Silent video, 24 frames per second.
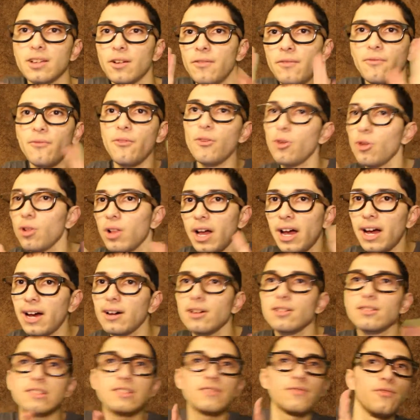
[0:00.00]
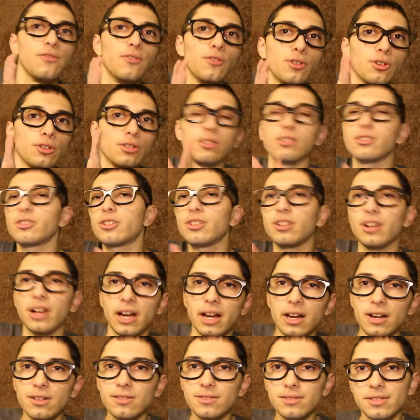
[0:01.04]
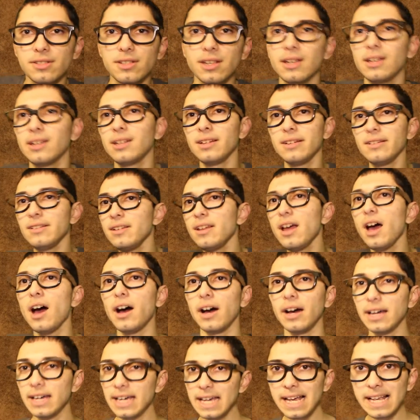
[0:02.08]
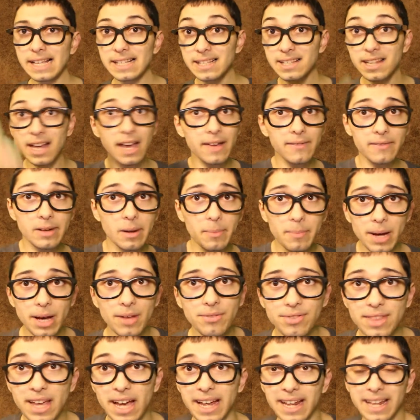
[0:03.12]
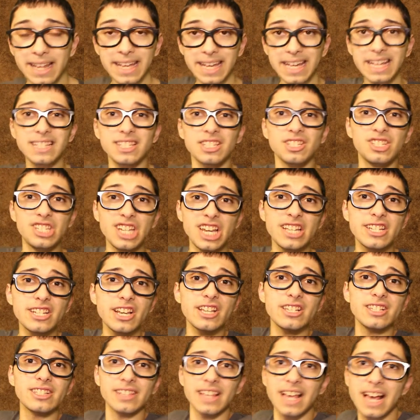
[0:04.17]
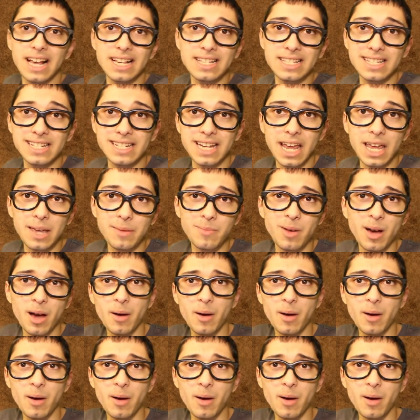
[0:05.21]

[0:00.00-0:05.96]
to Full House. Fuller House? Nah, it's not even about that. It's DJ's last name